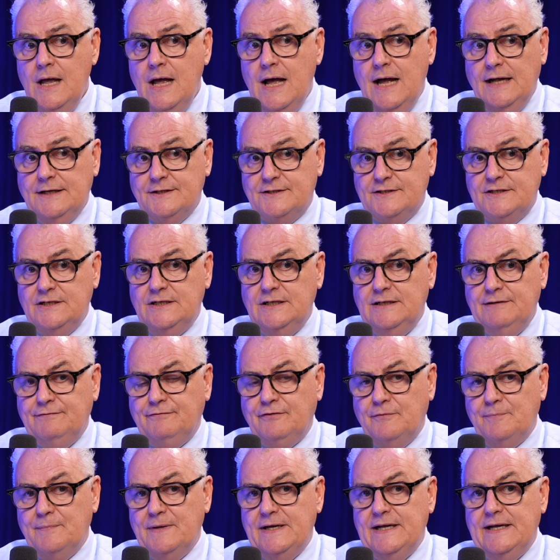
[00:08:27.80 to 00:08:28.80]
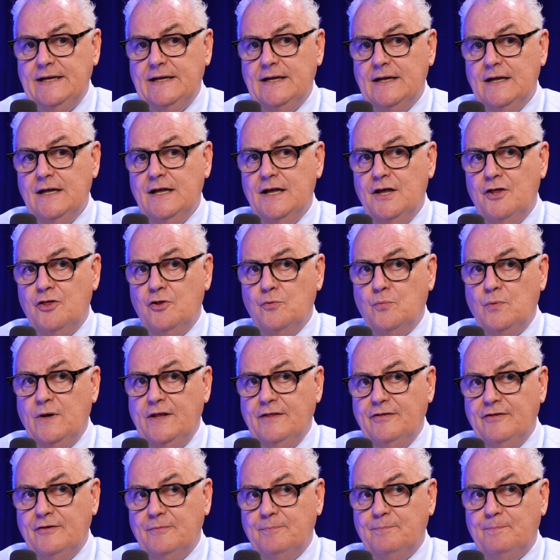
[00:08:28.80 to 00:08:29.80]
and certainly for me, the
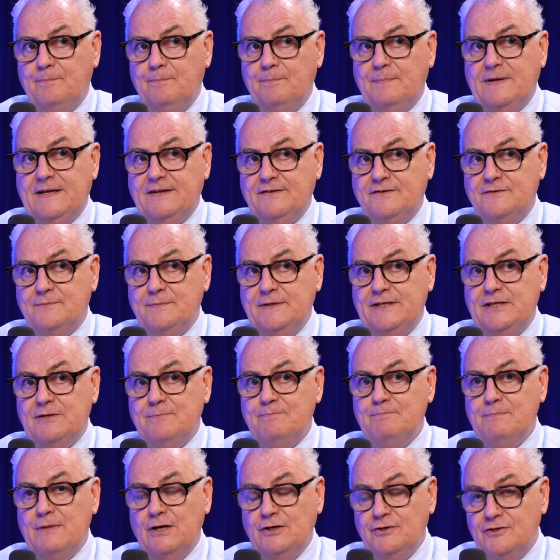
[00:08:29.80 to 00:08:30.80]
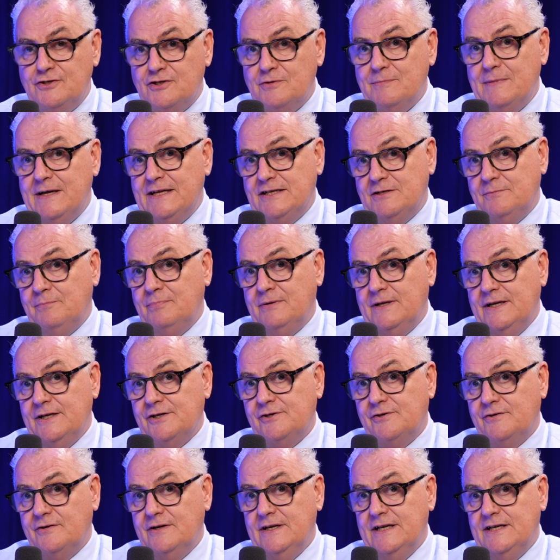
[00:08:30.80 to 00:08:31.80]
one that gives me the most amount of
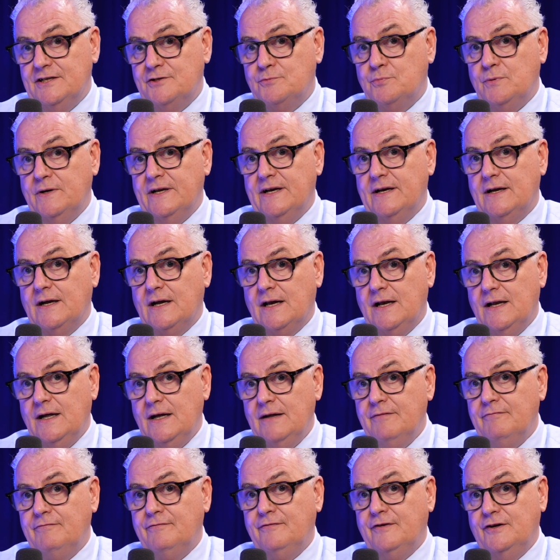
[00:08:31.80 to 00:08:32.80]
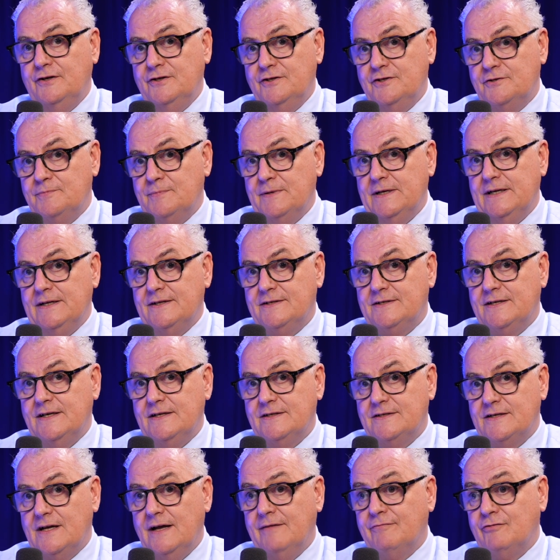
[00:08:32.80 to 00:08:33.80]
pleasure is when a client phones me and
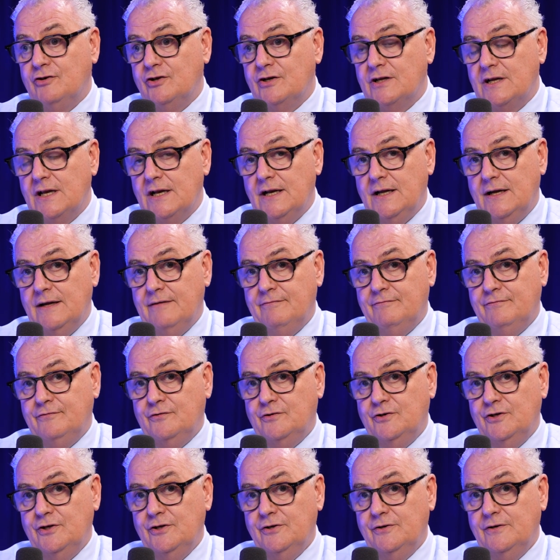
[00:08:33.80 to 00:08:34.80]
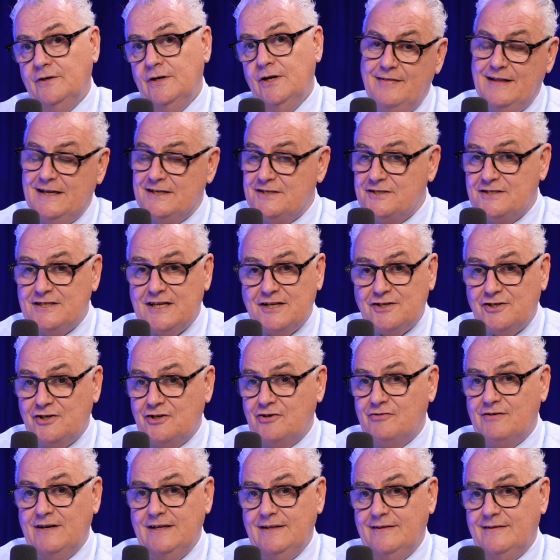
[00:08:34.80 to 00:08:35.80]
says, I've got a client for you. That's such a
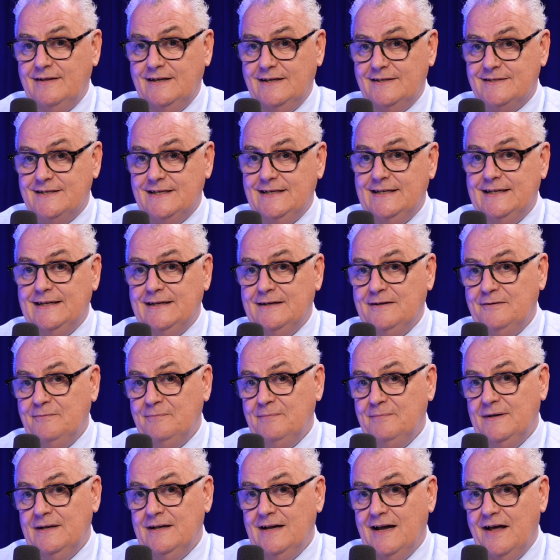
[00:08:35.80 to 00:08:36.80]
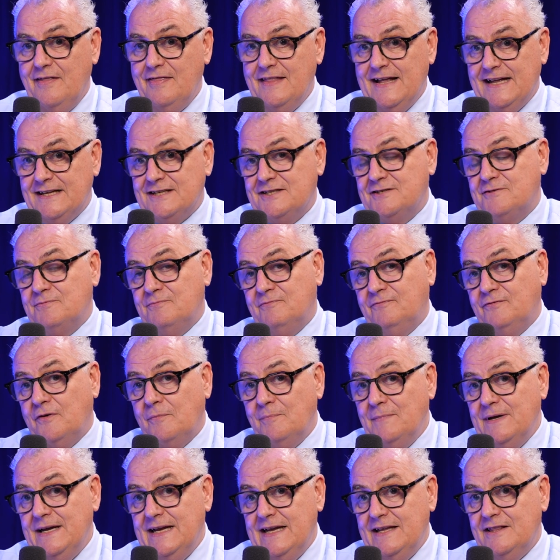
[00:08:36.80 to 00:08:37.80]
great thing to hear. And that's, for
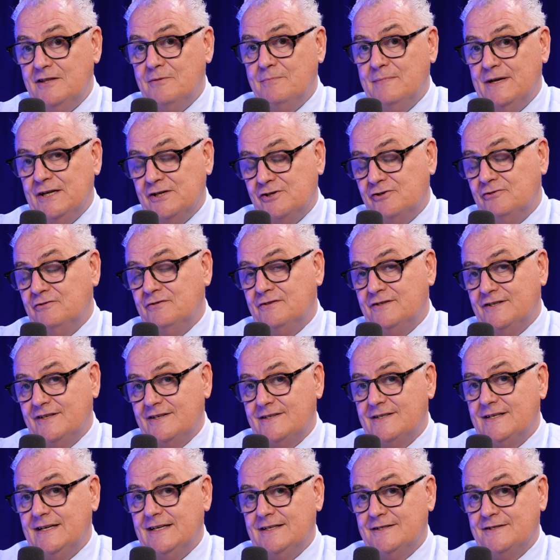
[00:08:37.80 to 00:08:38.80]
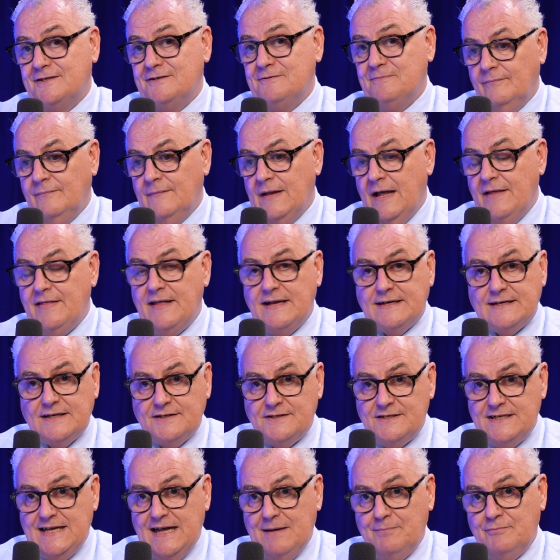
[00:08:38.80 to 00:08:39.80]
me, the measure of success. And that
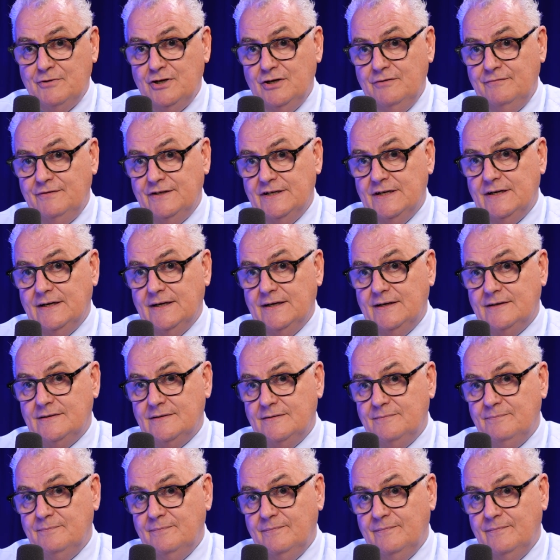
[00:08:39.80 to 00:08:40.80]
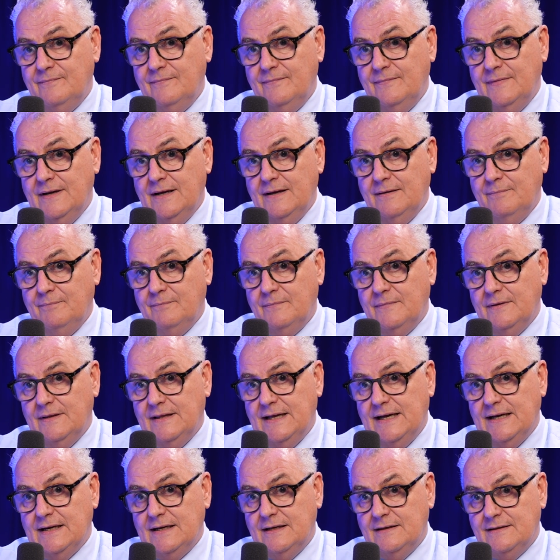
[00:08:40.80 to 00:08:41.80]
doesn't happen overnight, yeah?
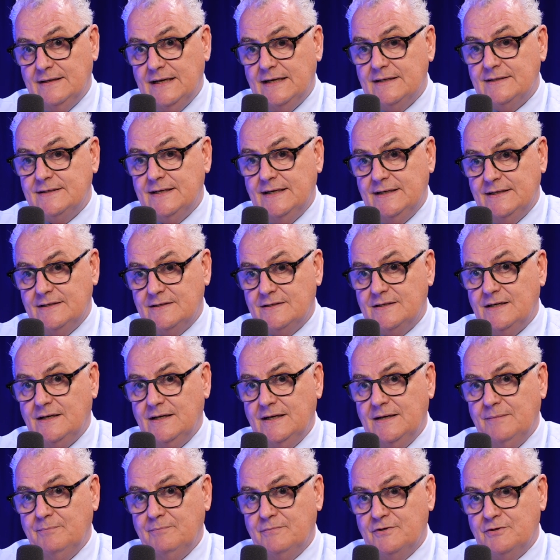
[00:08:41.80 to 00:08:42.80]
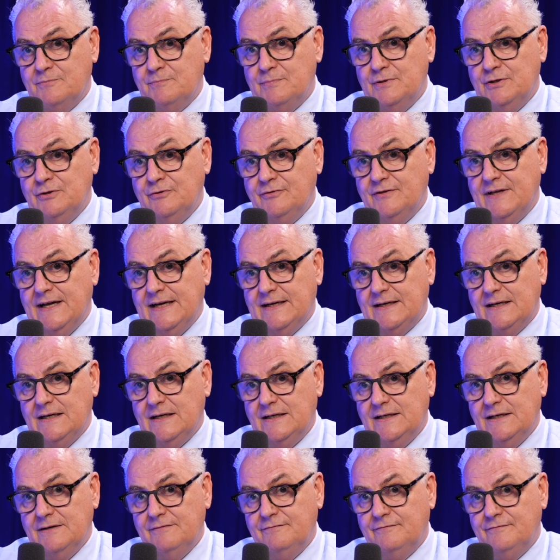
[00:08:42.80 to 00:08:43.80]
That takes time to build that
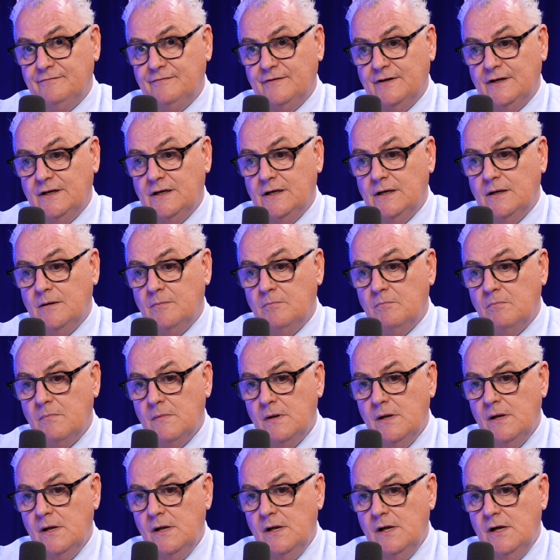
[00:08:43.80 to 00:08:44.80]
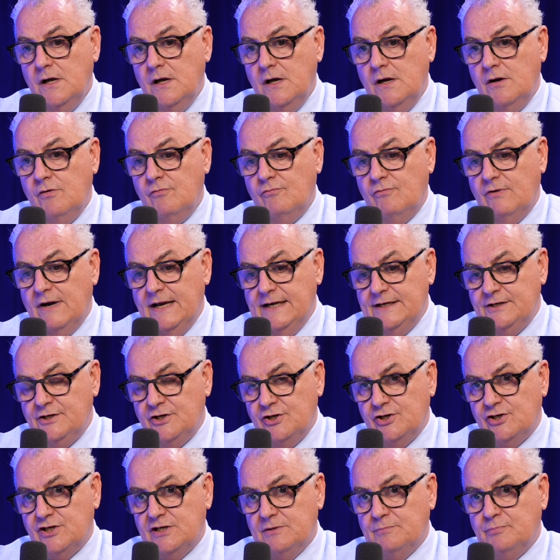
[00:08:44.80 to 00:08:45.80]
kind of
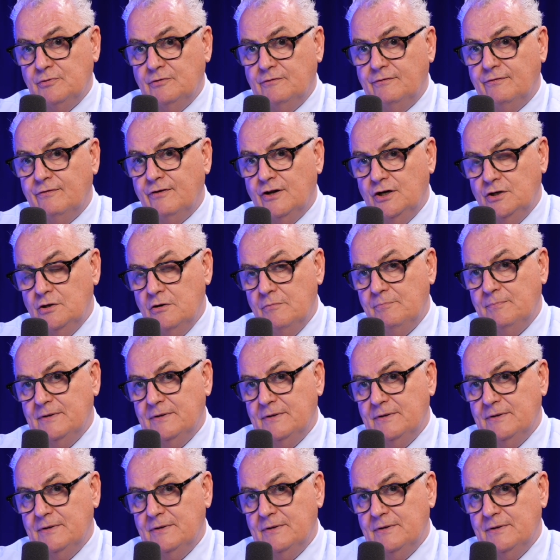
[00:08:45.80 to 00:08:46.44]
relationship or flow of